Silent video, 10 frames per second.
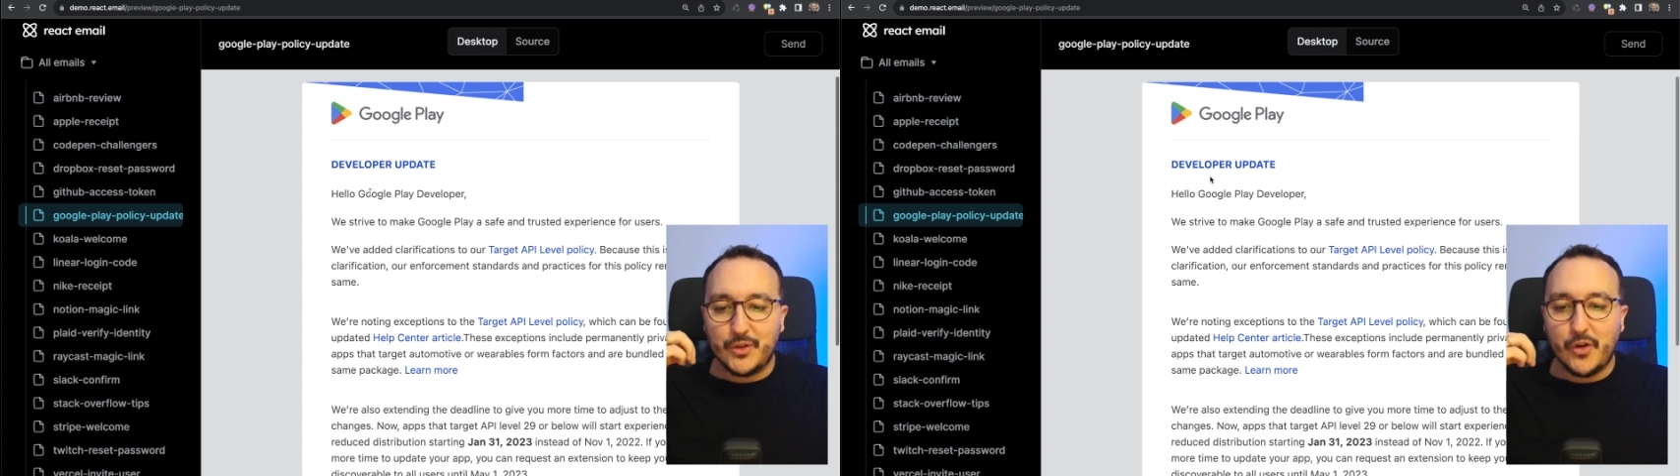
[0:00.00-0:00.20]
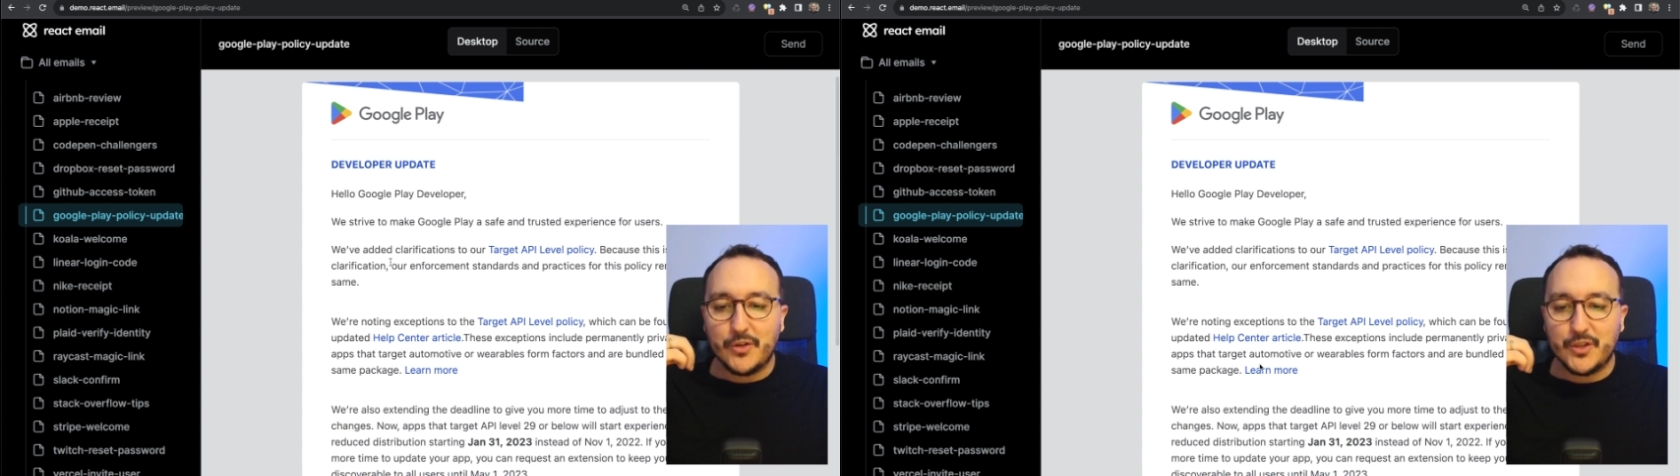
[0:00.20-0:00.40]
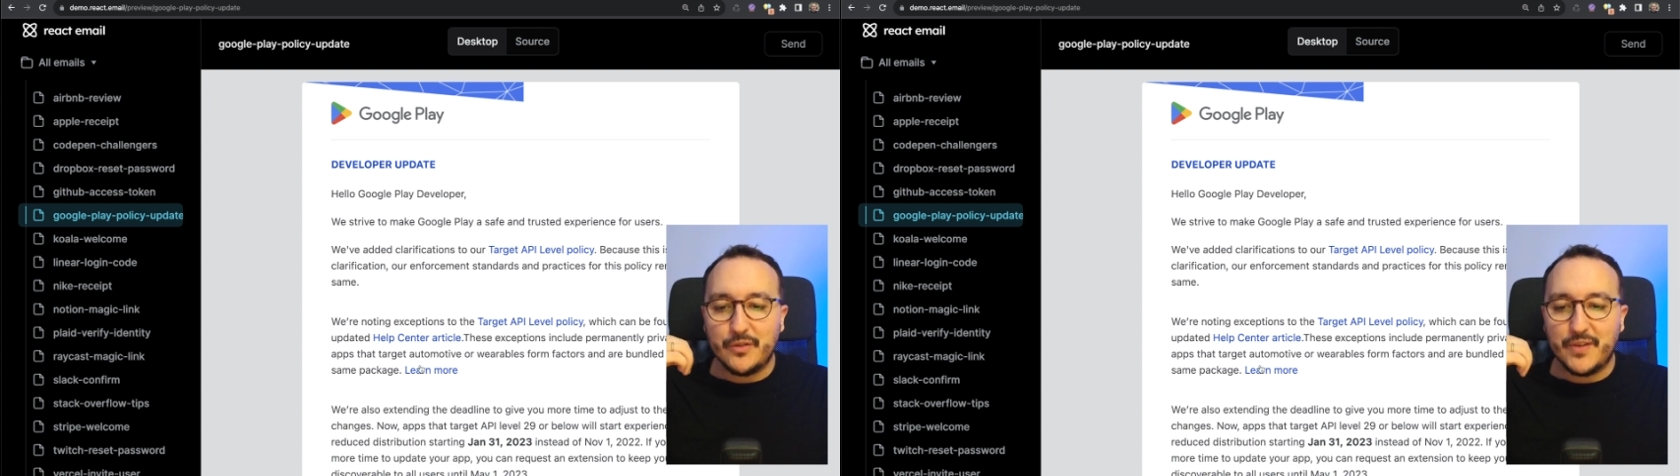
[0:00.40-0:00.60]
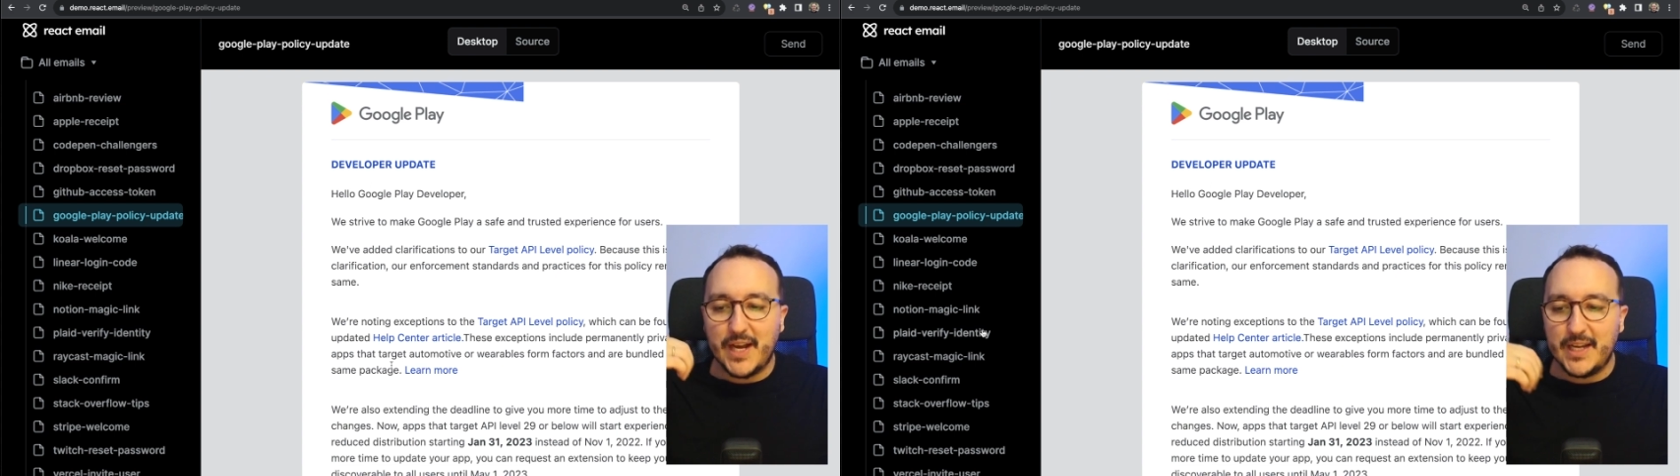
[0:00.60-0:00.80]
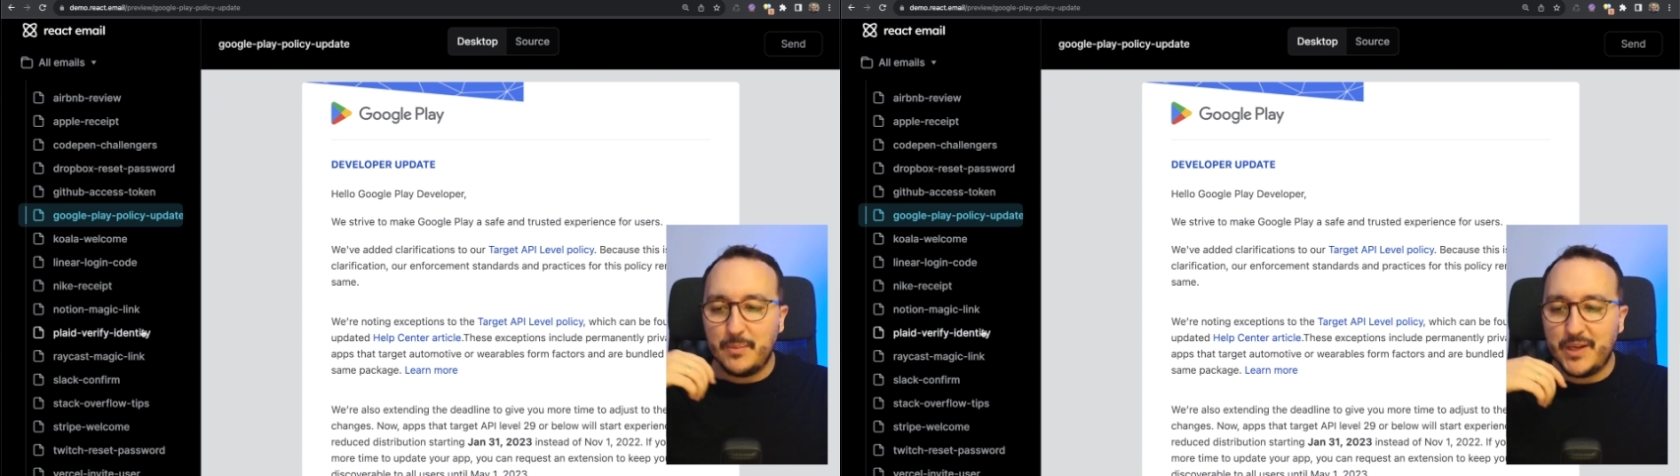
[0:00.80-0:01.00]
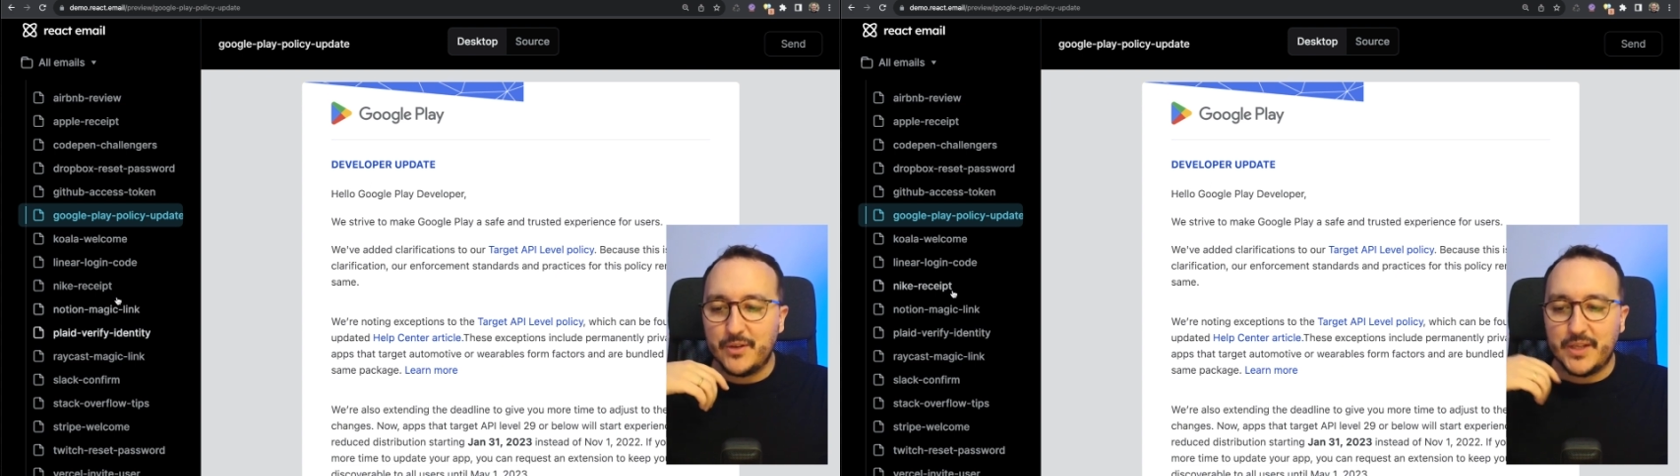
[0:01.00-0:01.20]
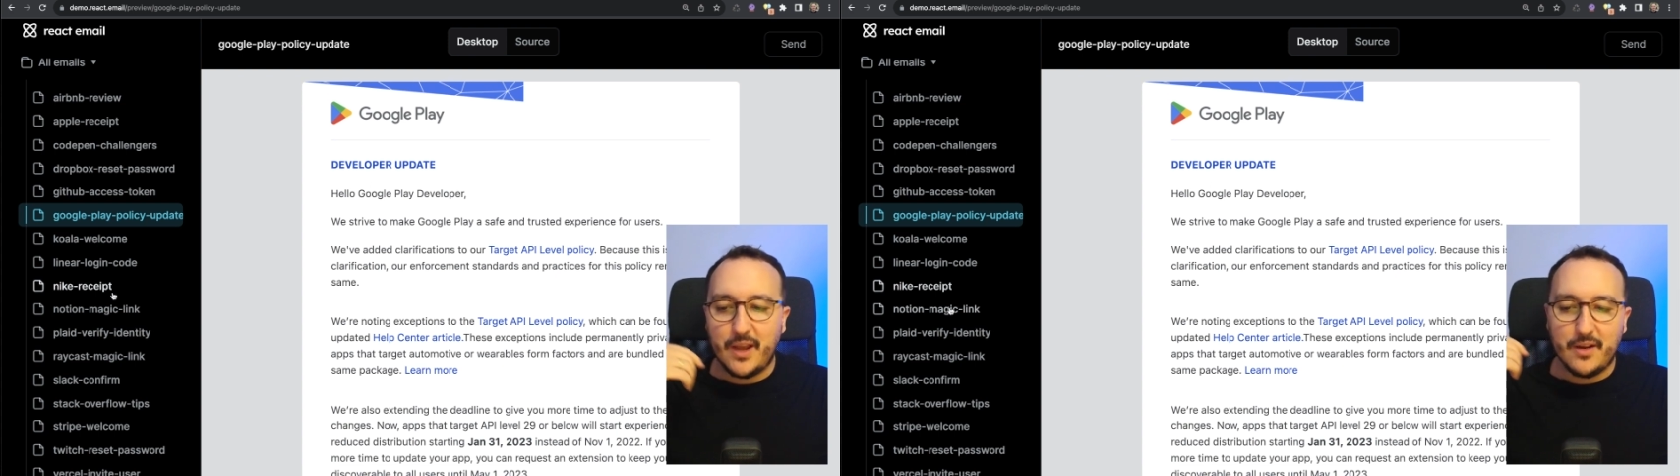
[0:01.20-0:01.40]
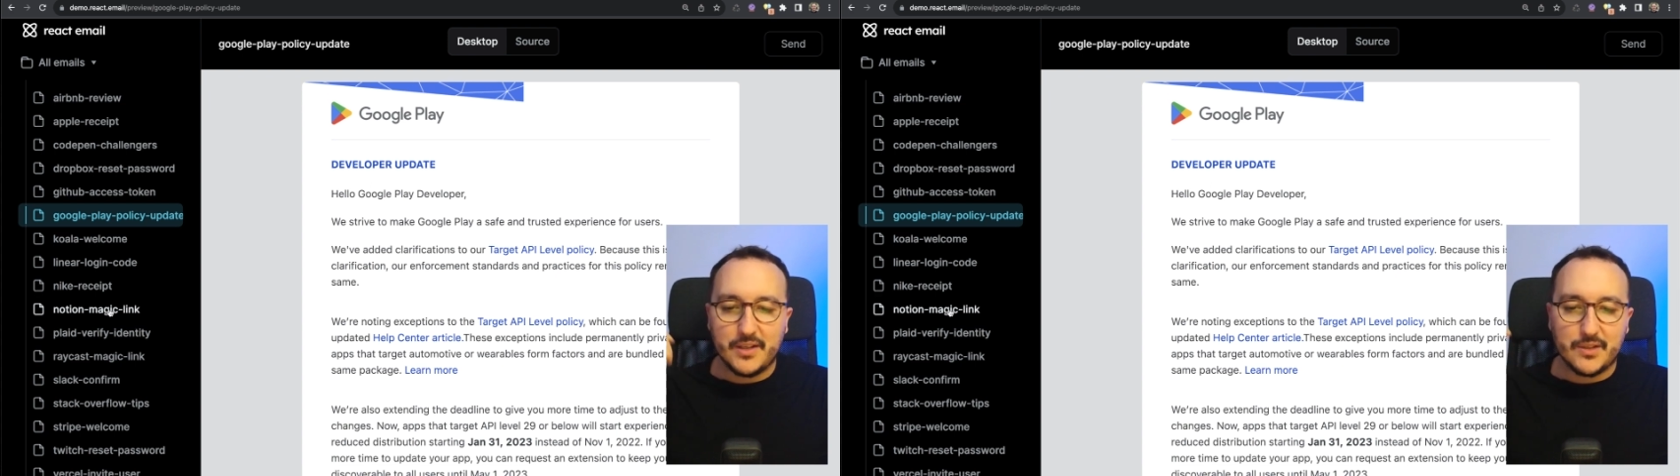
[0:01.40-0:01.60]
tons of line because
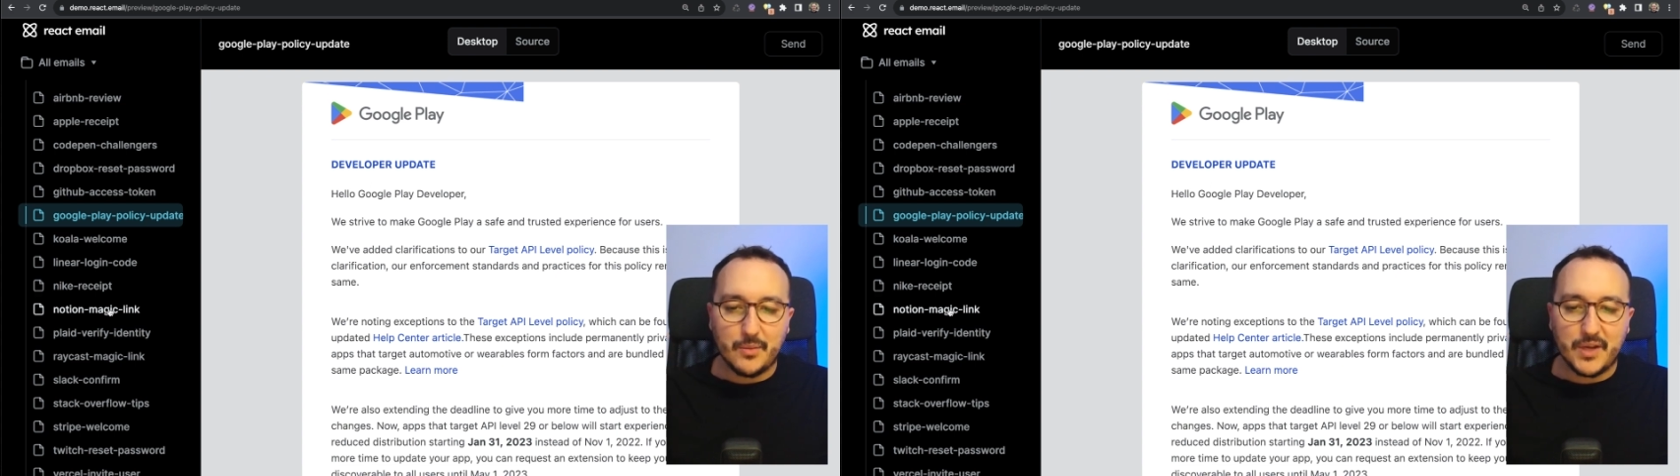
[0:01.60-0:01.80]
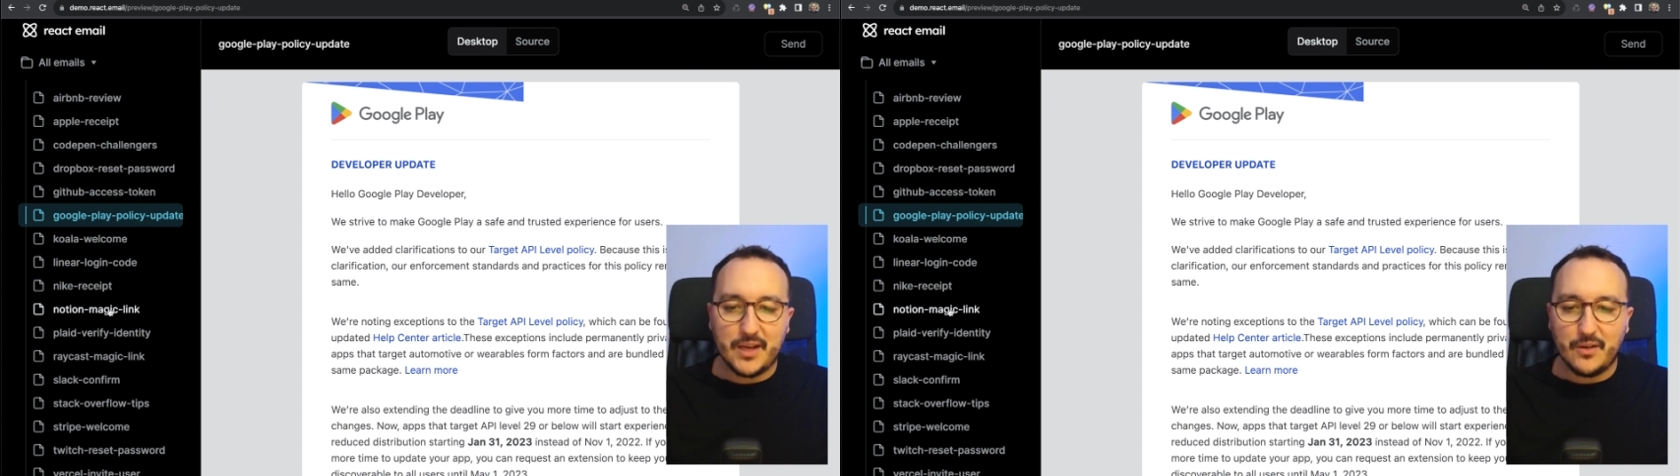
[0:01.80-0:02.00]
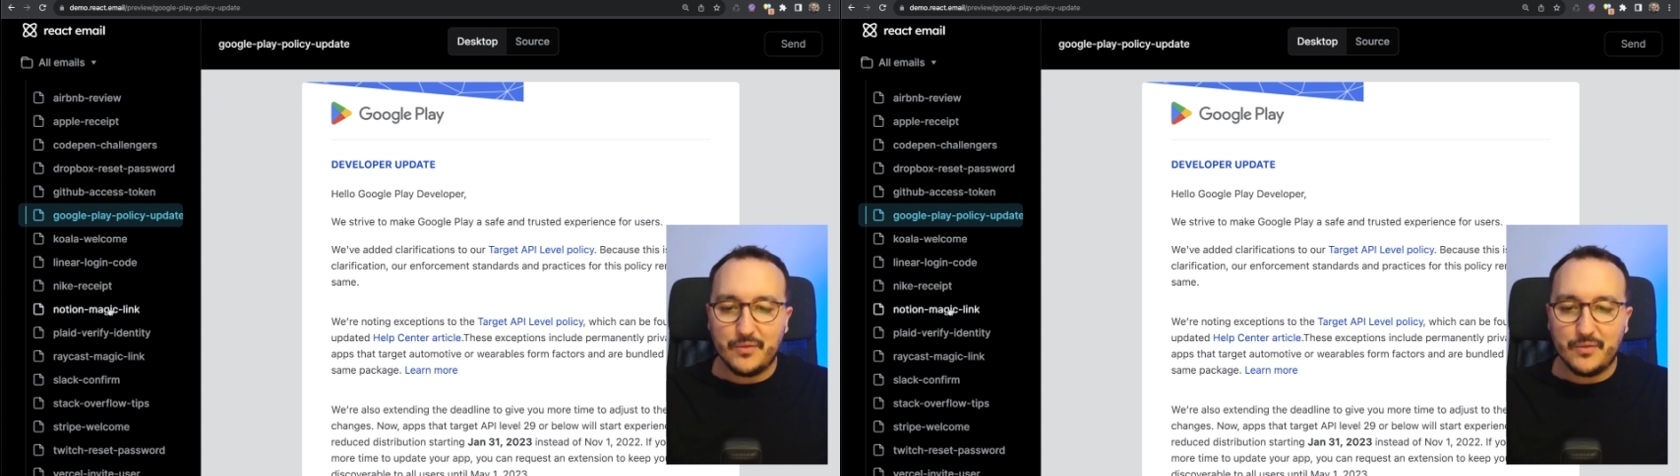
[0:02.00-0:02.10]
here it's some kind of